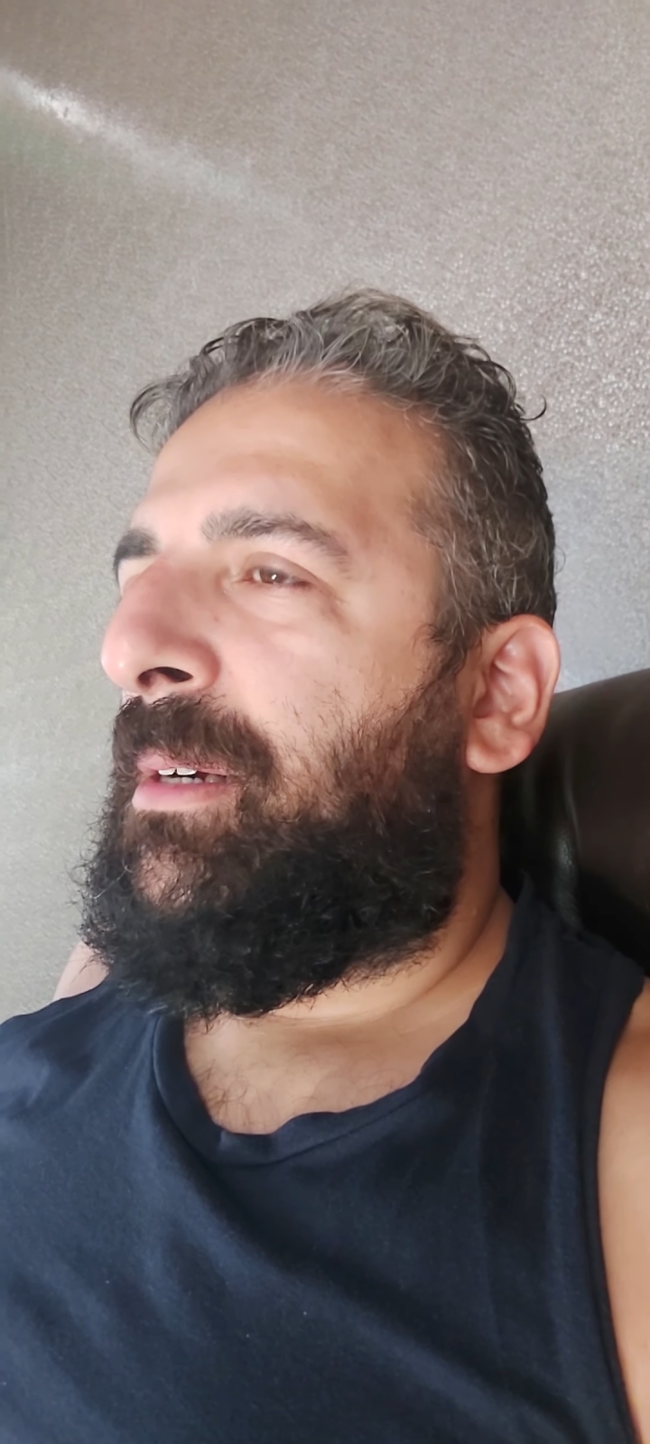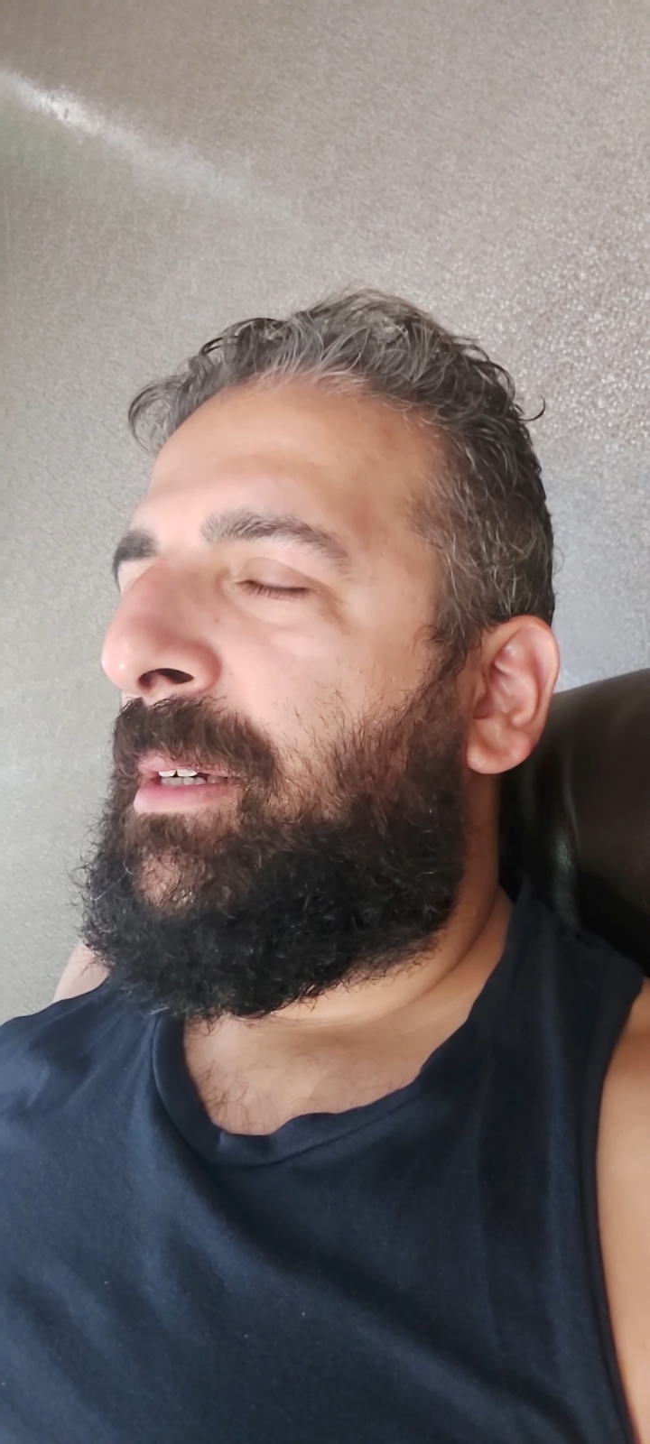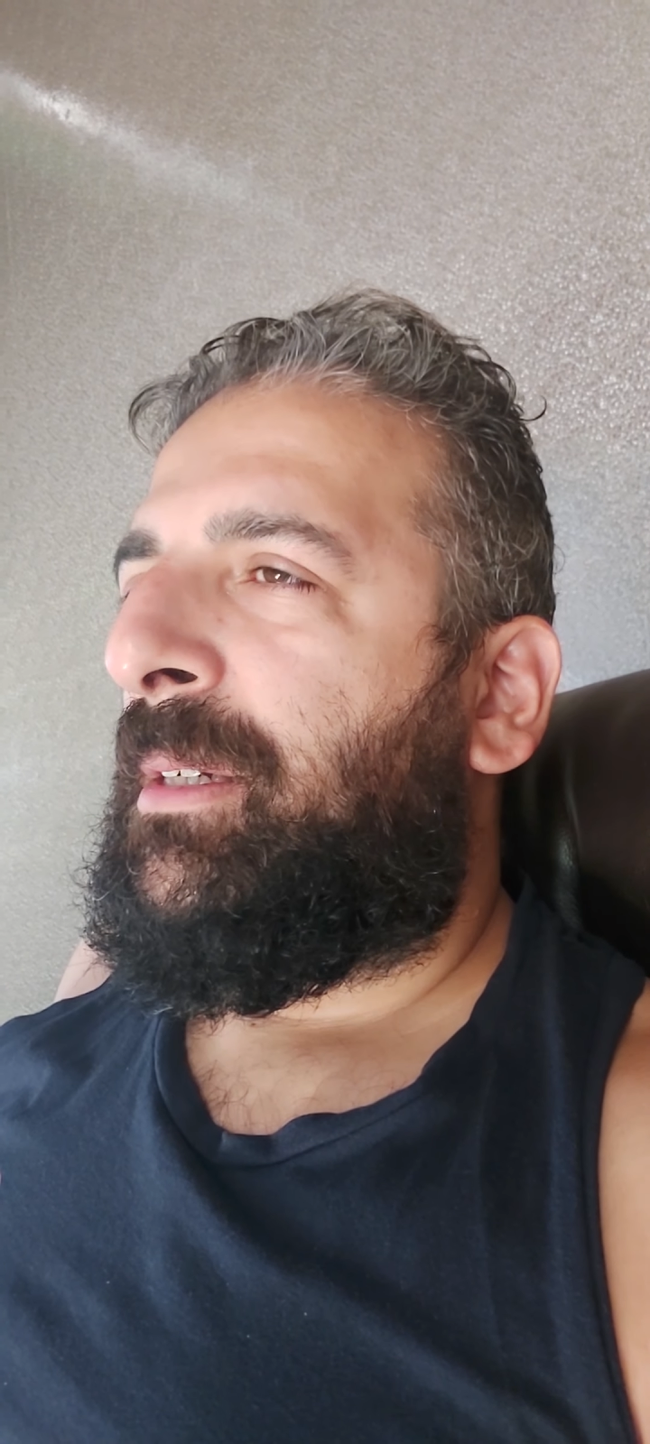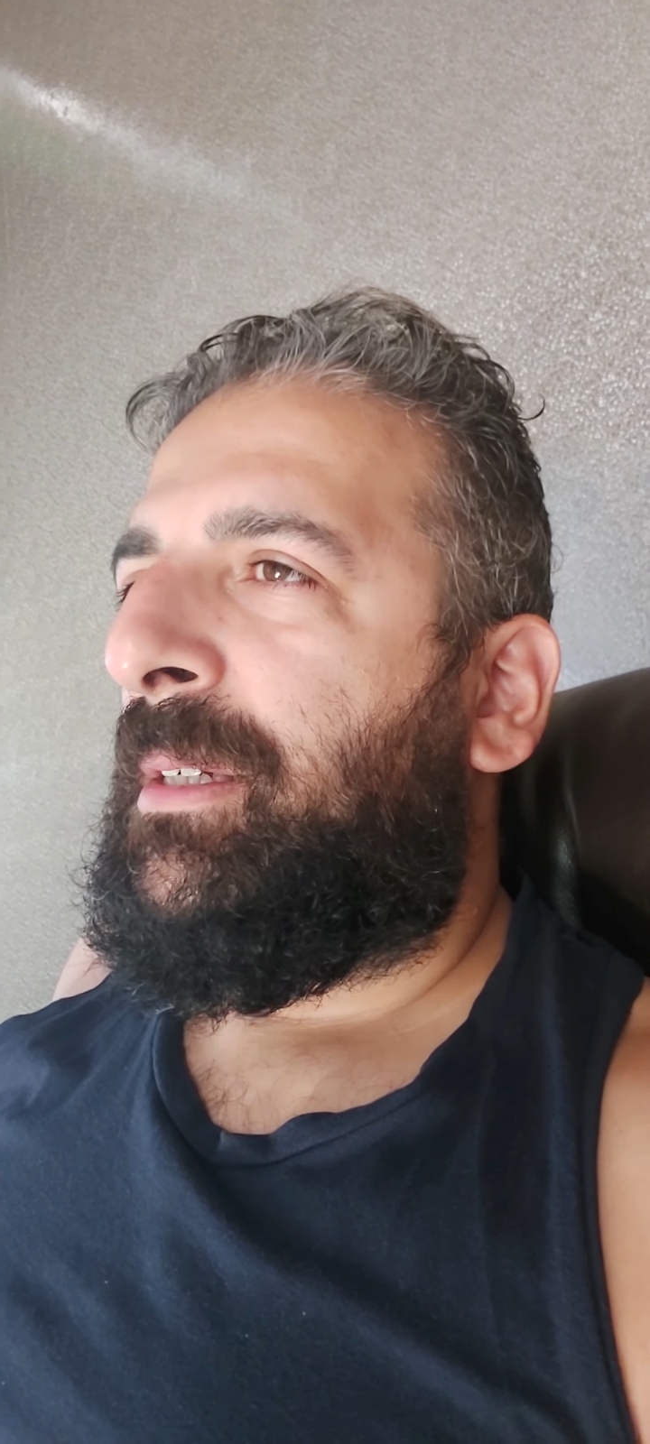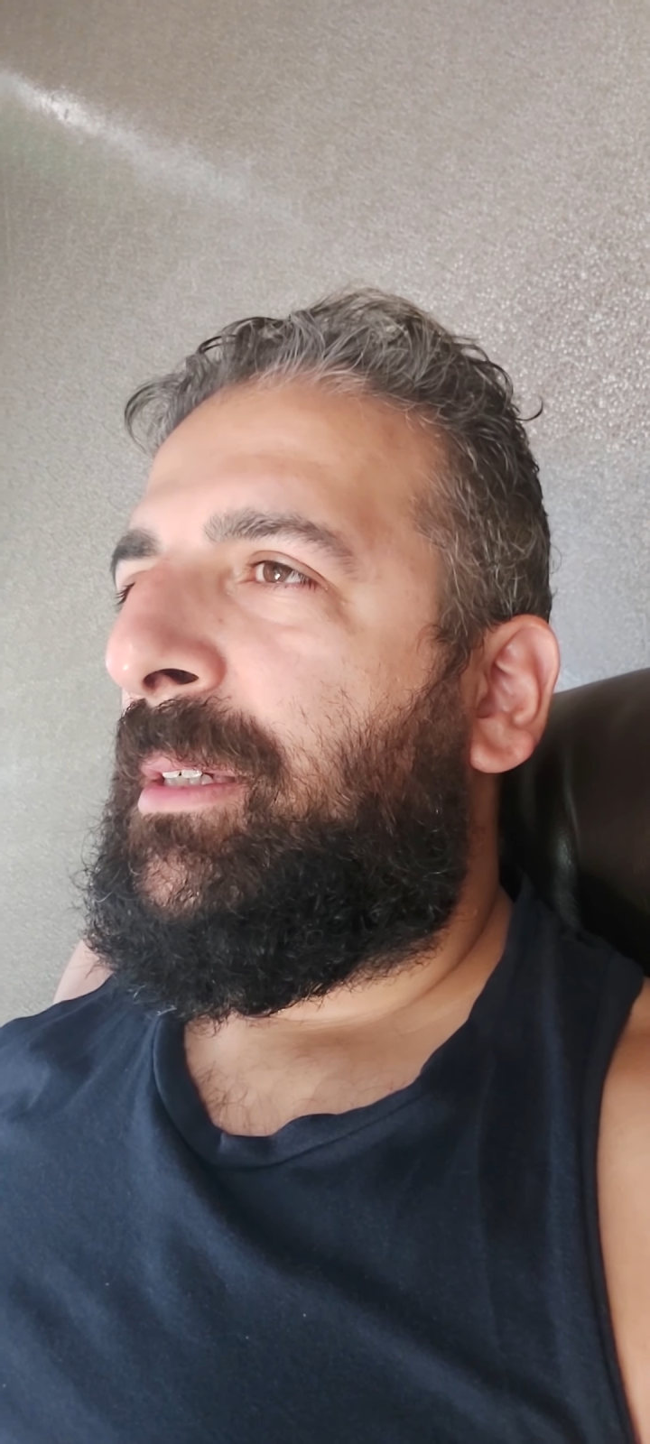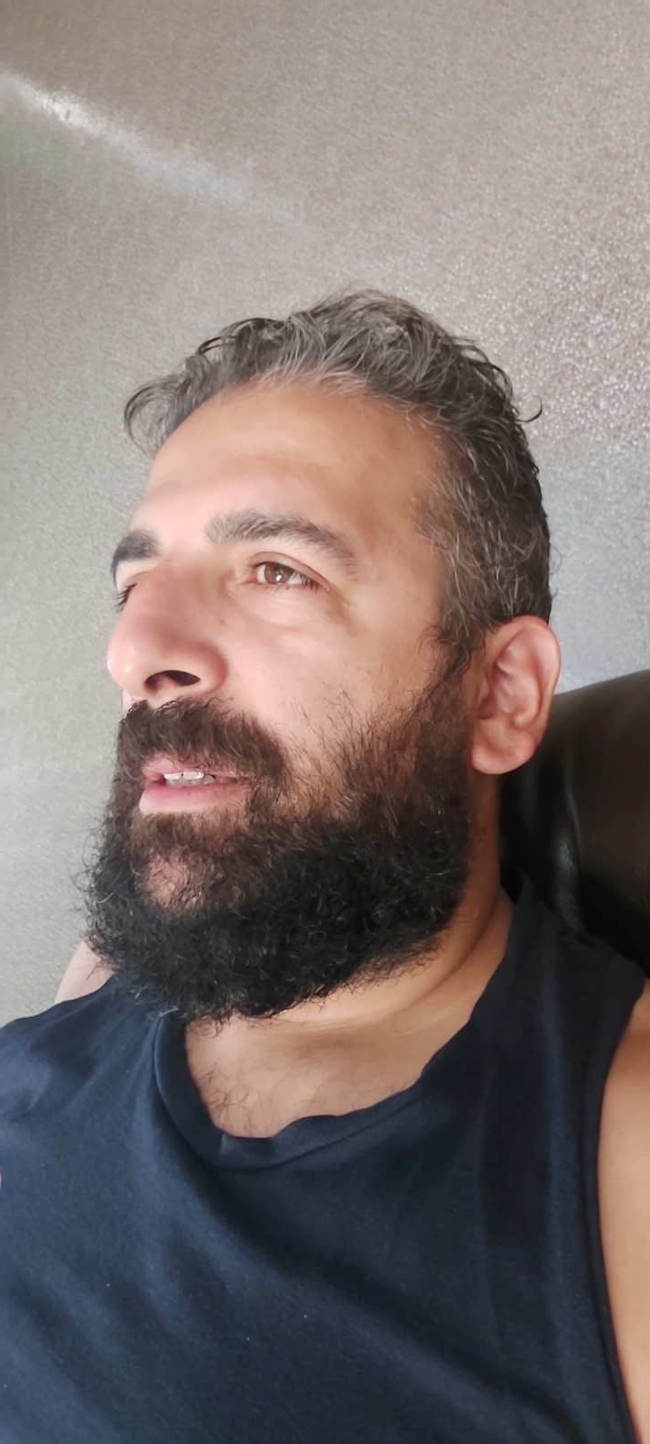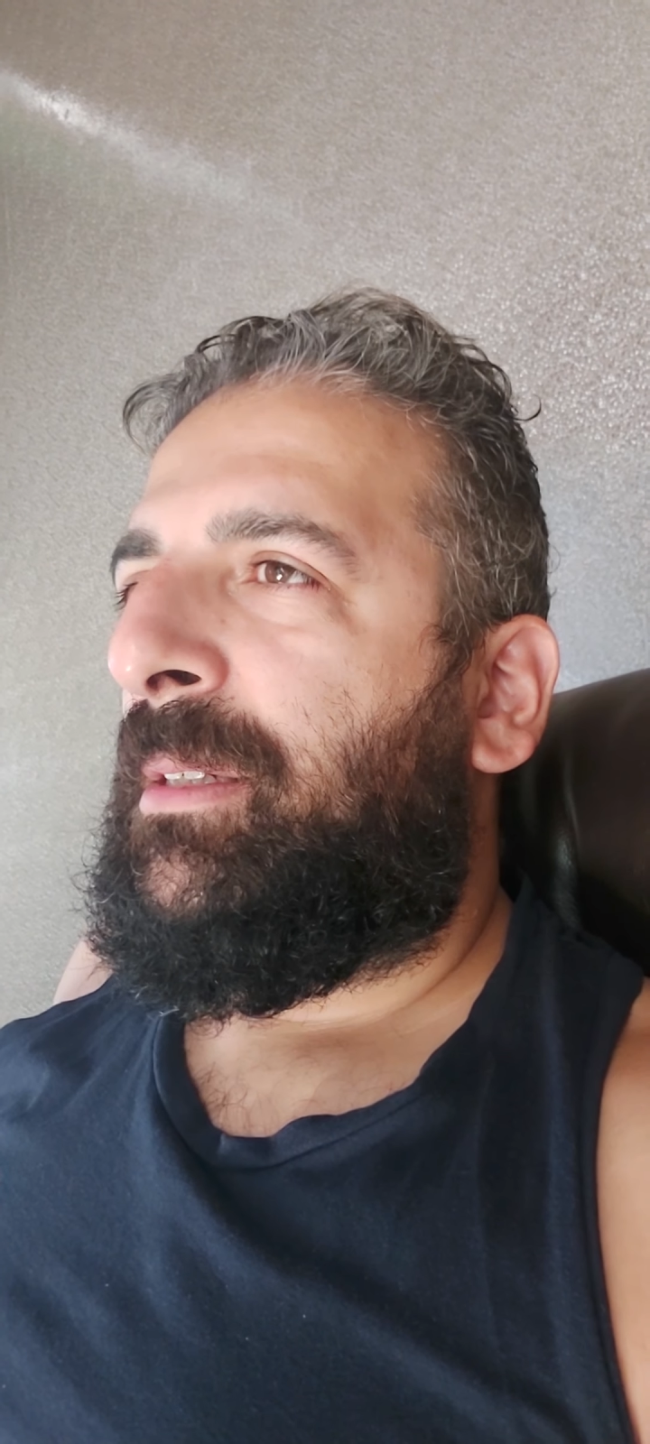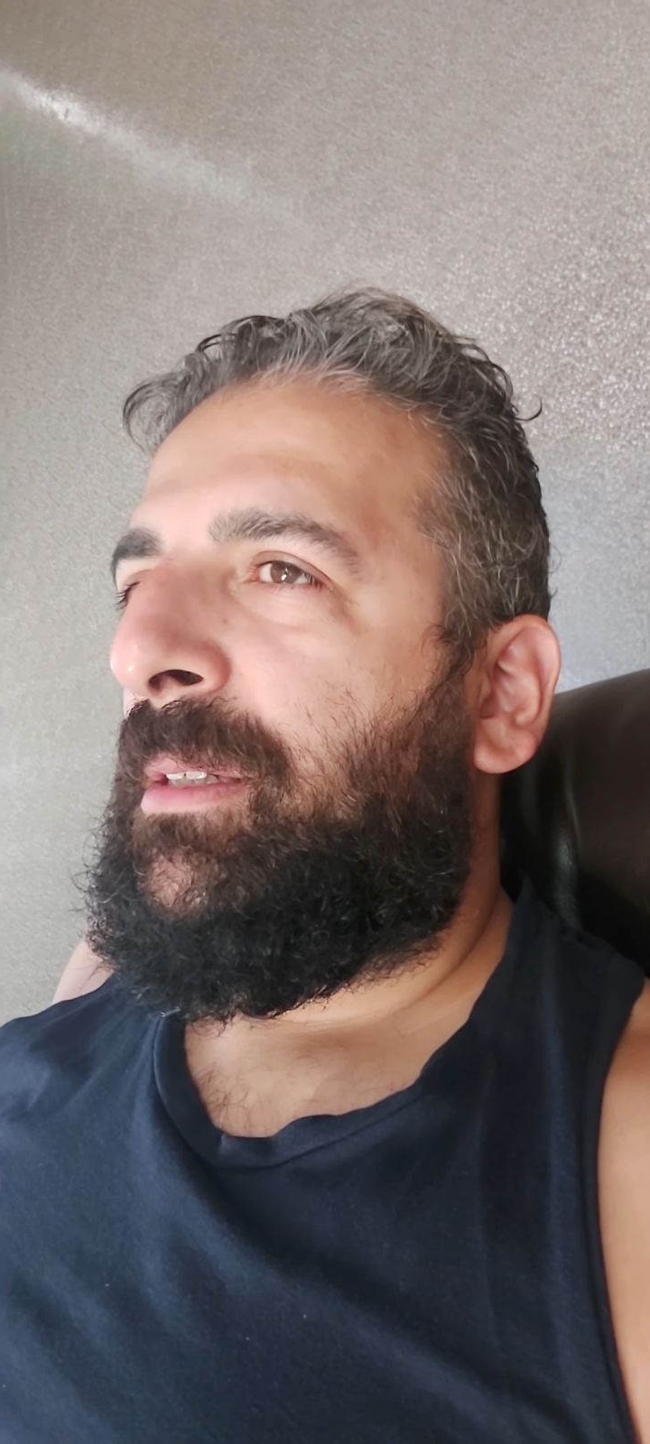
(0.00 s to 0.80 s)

and uh,